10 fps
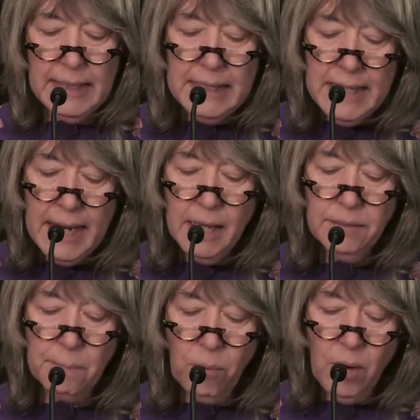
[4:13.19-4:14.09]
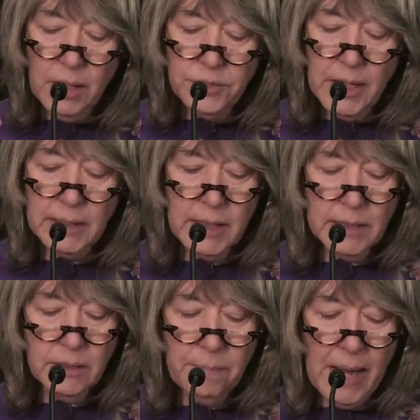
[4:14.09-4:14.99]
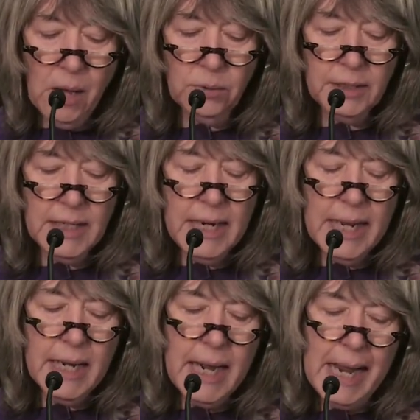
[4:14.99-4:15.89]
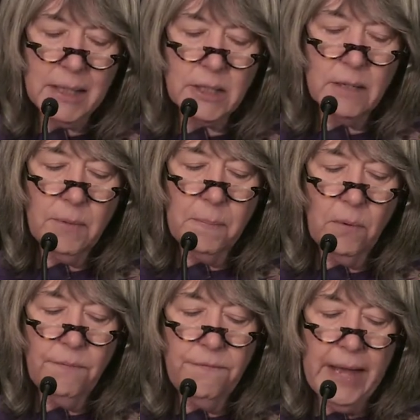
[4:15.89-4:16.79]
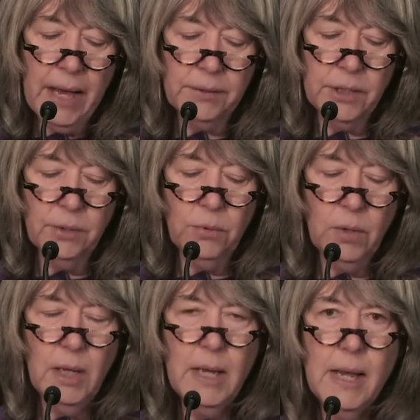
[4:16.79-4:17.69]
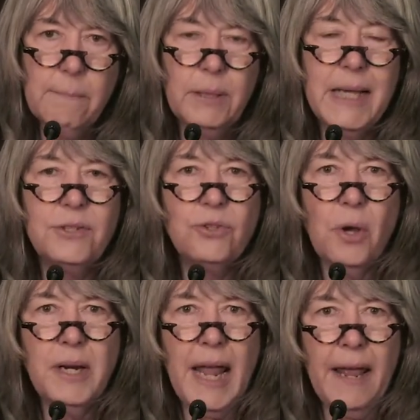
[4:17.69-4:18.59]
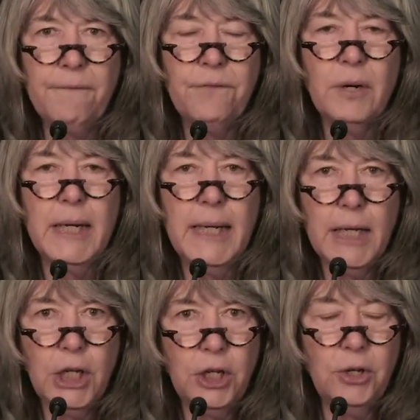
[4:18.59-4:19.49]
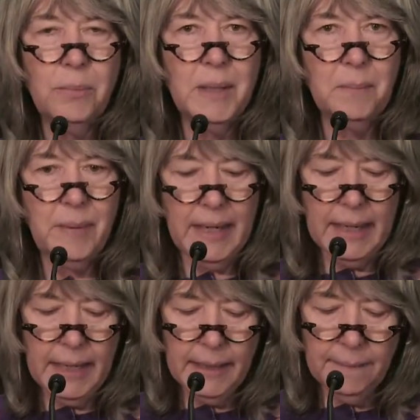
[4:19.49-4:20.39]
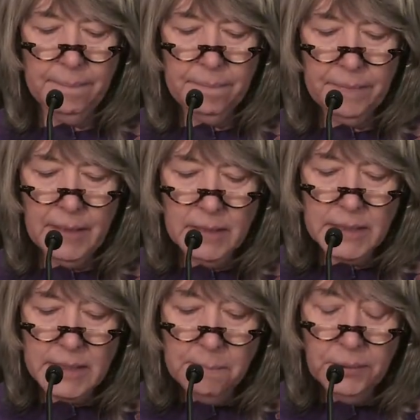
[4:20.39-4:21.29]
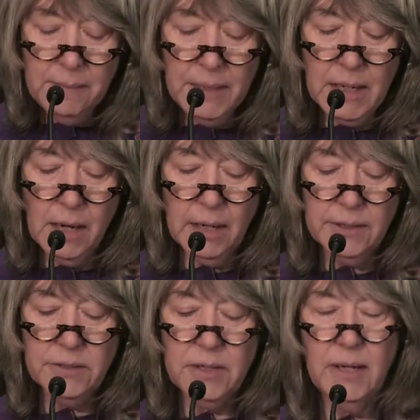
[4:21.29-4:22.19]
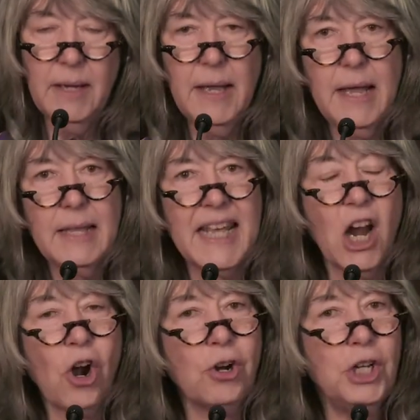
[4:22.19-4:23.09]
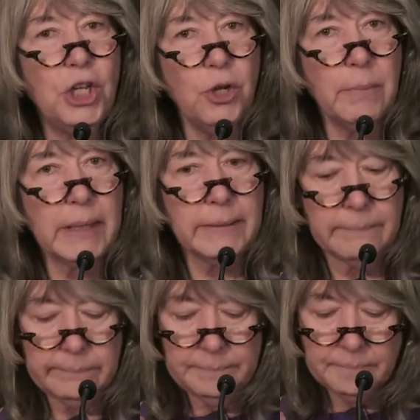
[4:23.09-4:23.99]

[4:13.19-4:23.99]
In the end, the project is about the inestimable value placed on every human being simply because they are human.